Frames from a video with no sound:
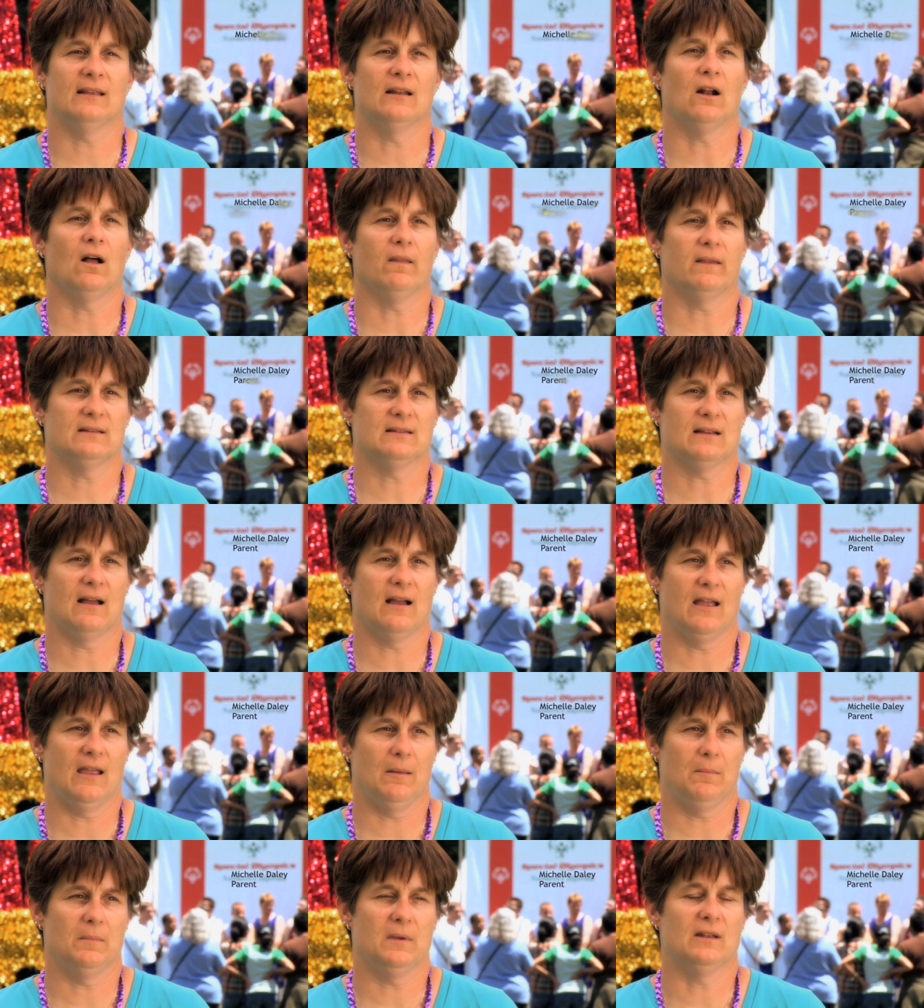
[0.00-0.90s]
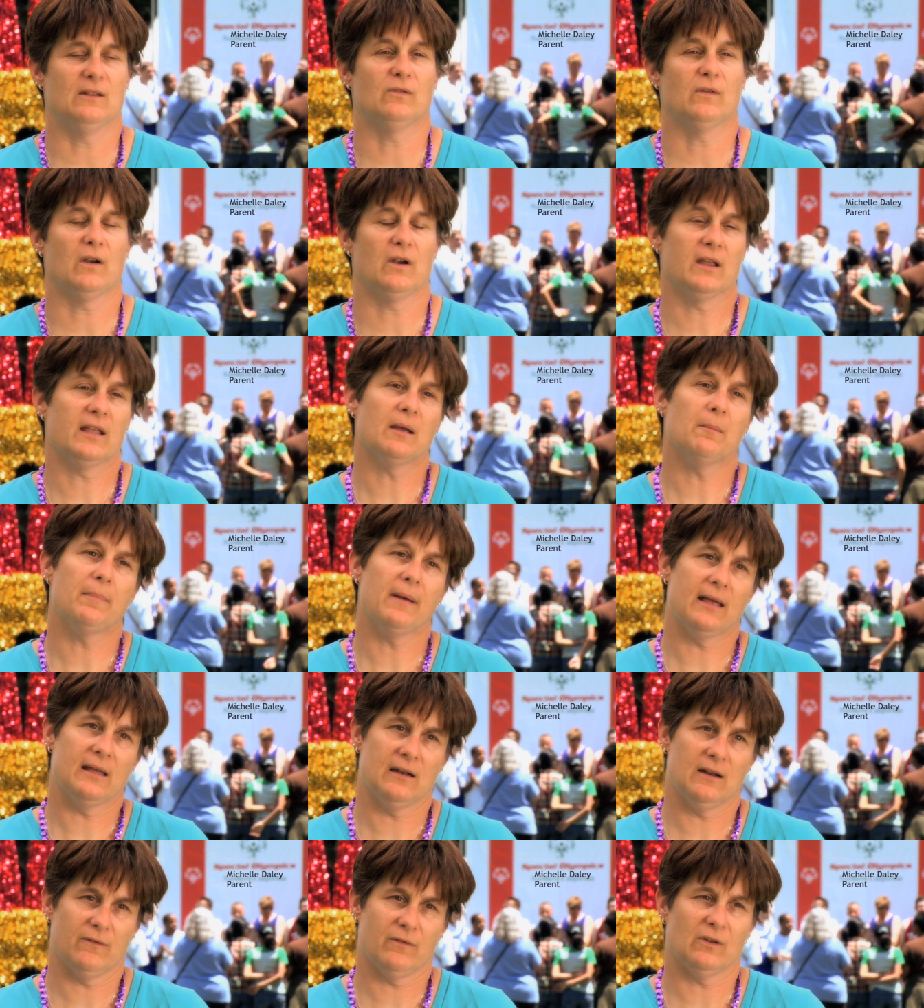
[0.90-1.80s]
in all the time, it's very
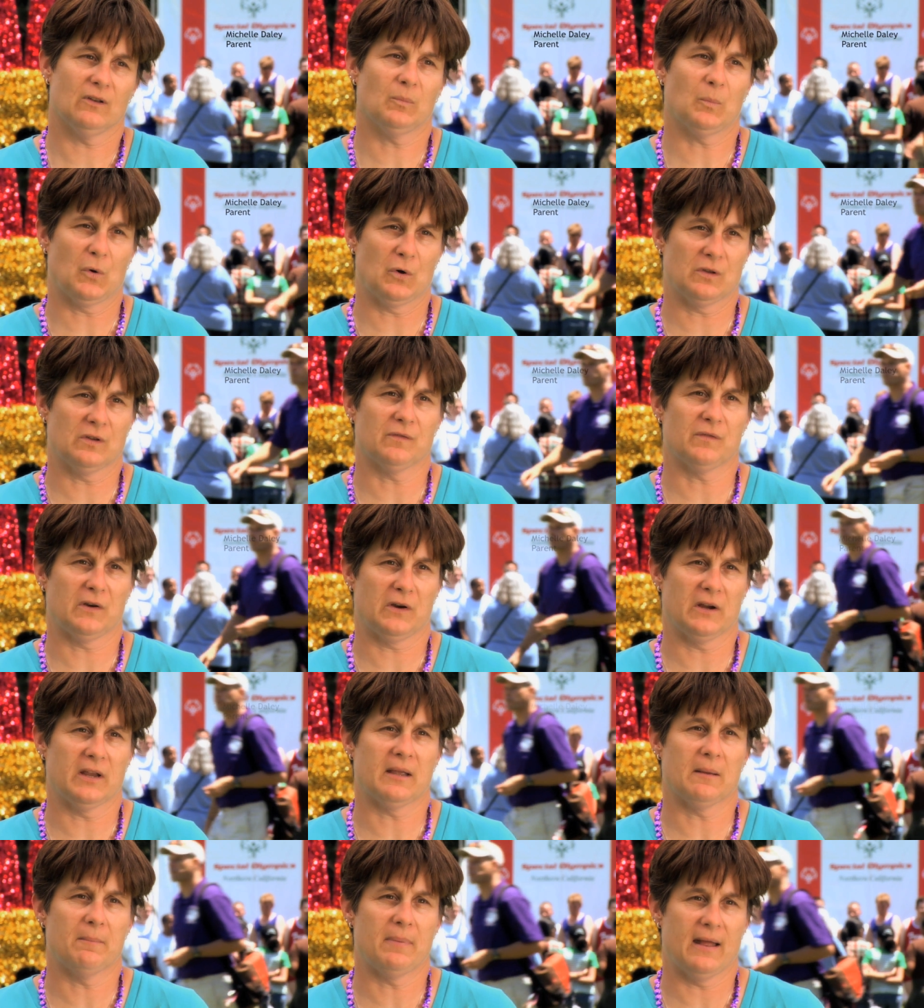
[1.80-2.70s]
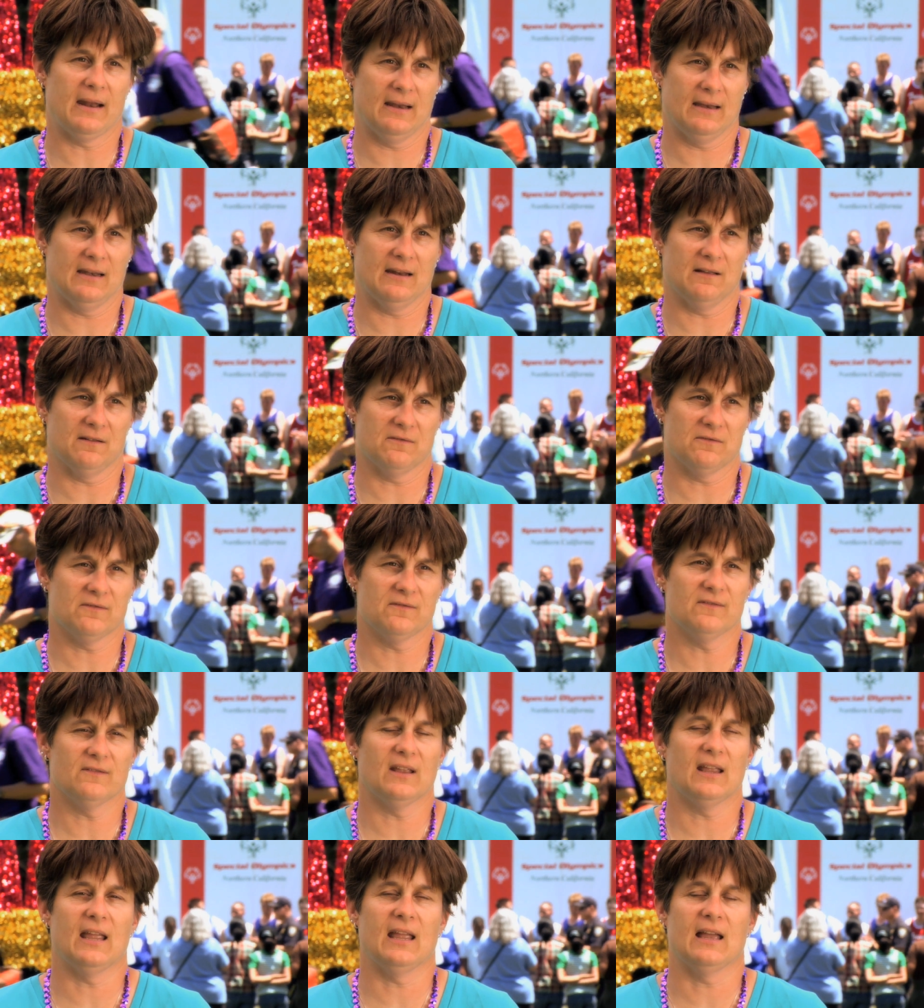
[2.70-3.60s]
competitive and sports are very competitive.
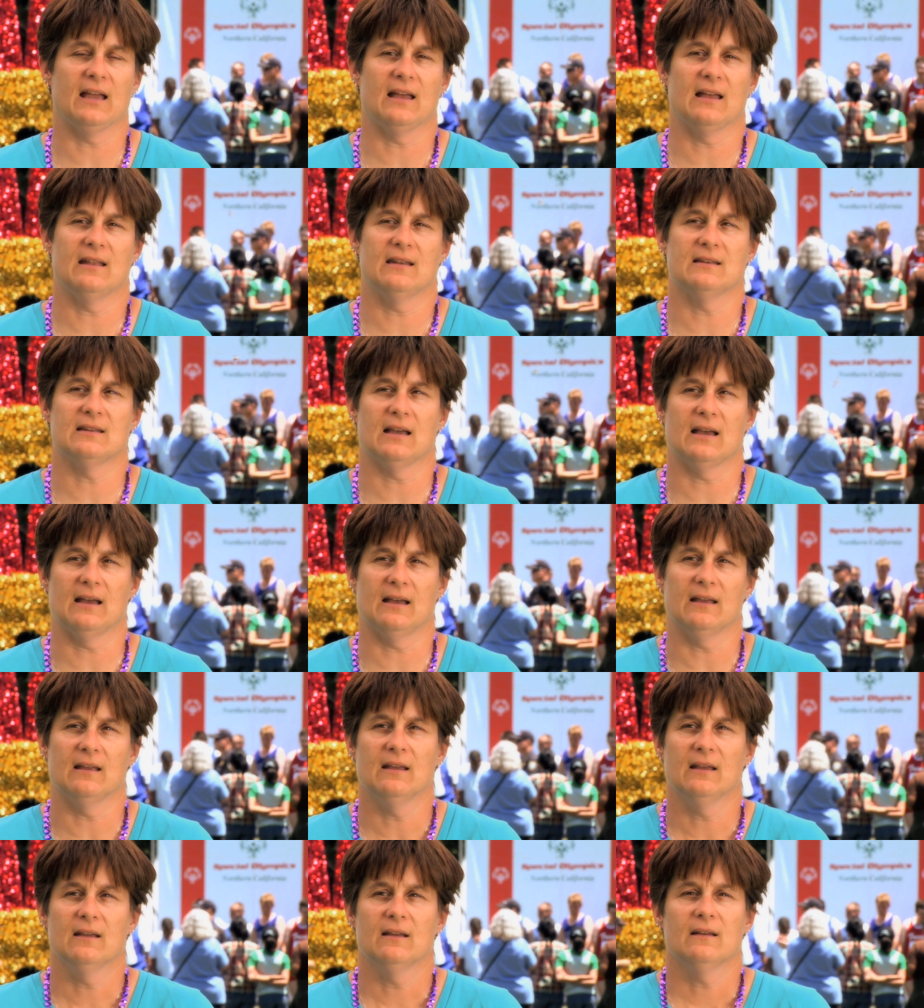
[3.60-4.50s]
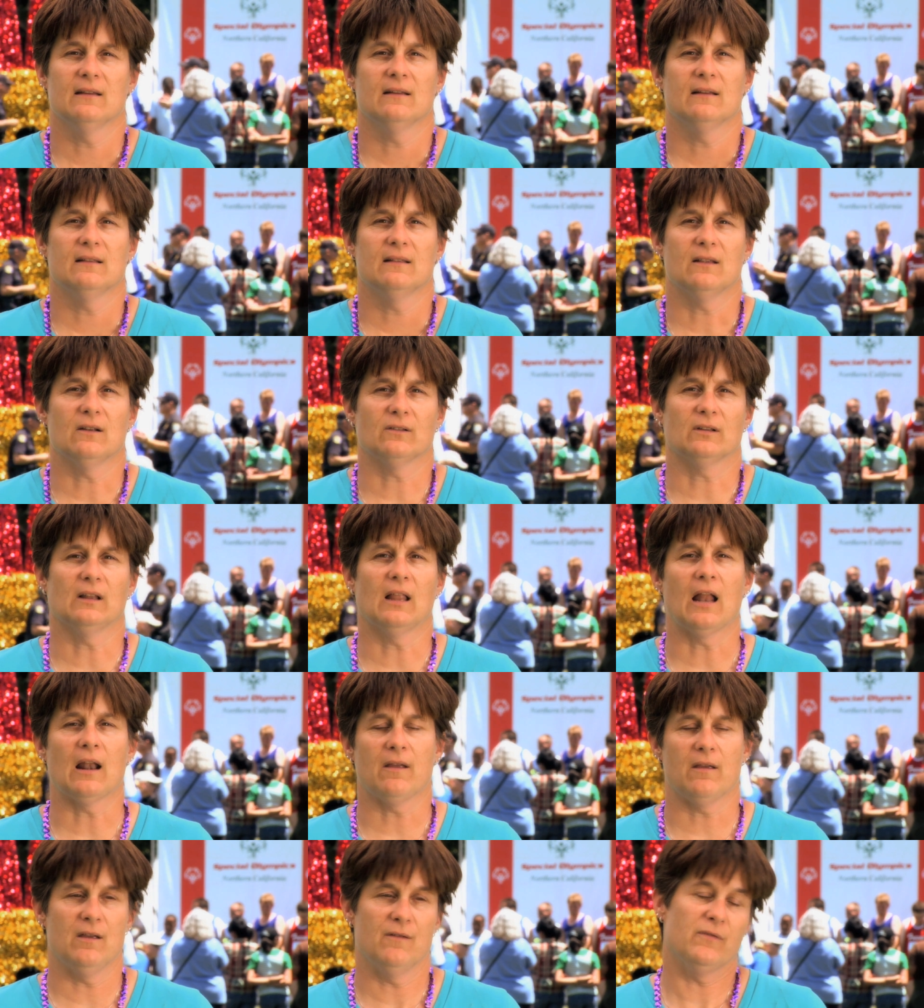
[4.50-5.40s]
And uh, there's a
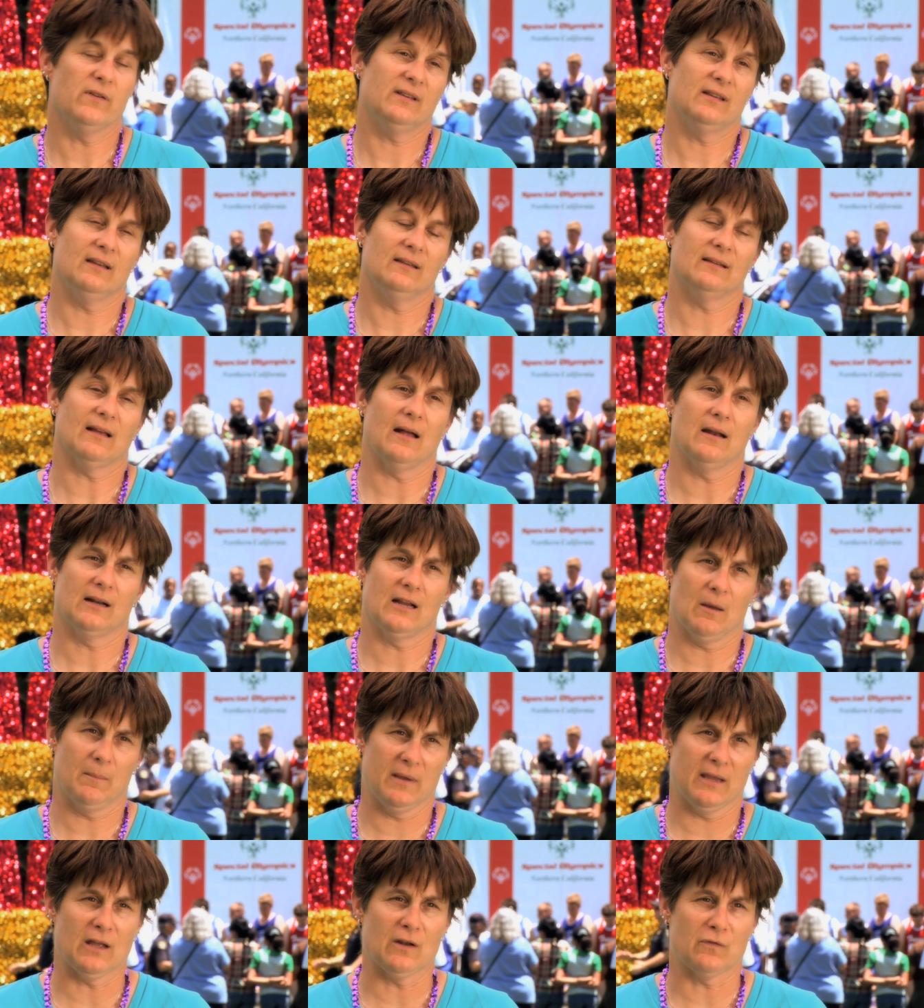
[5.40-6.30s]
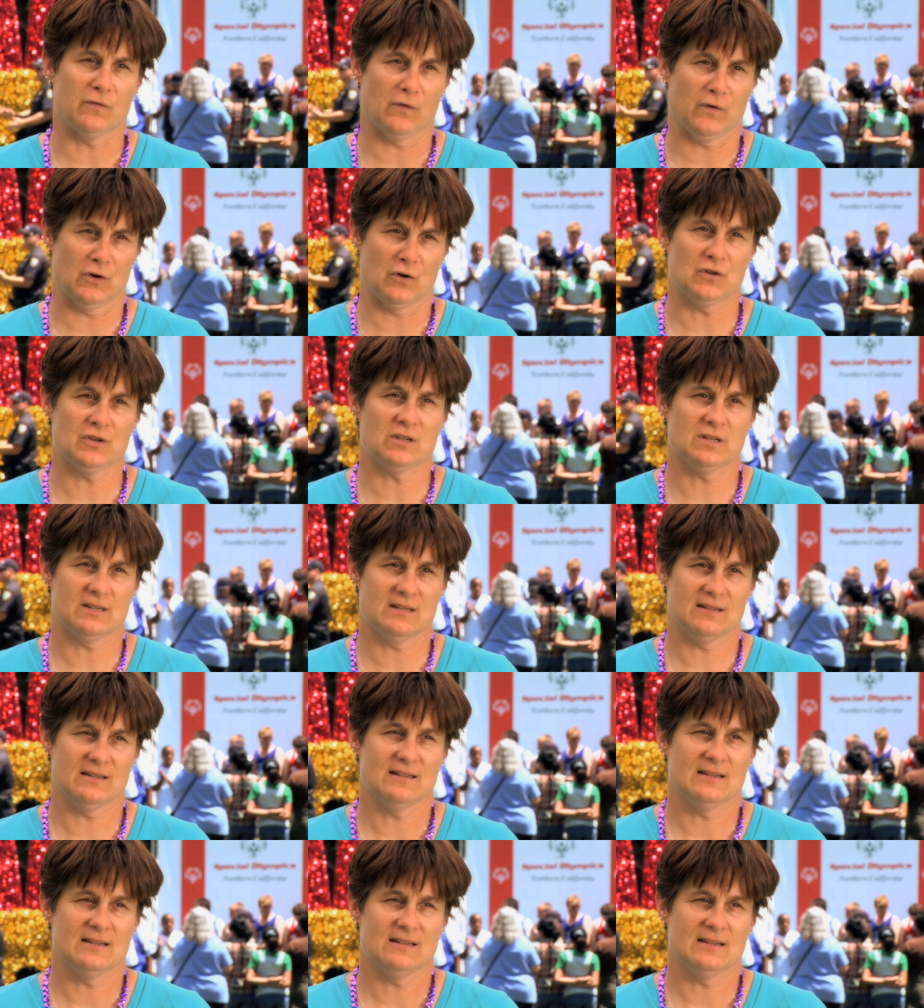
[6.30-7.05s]
lot of emphasis on coming in first.